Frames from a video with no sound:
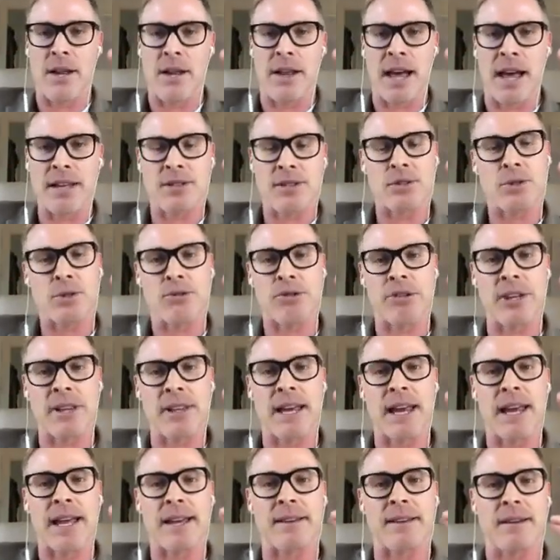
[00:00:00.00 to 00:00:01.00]
a story
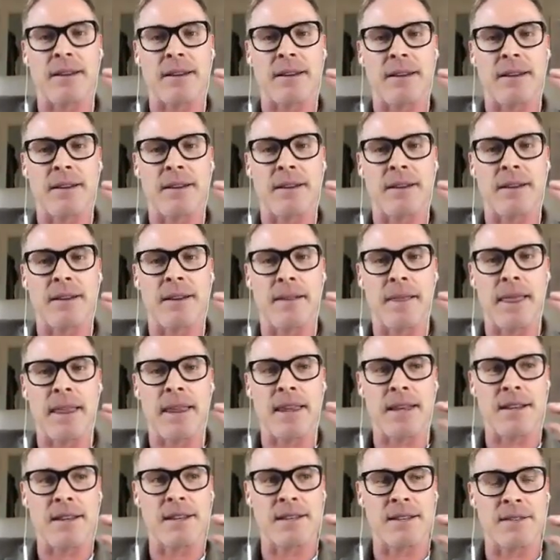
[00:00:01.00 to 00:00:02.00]
that
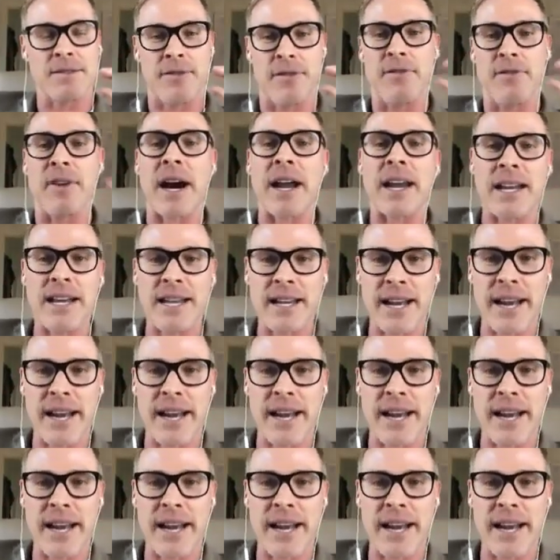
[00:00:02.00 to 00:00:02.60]
is funny and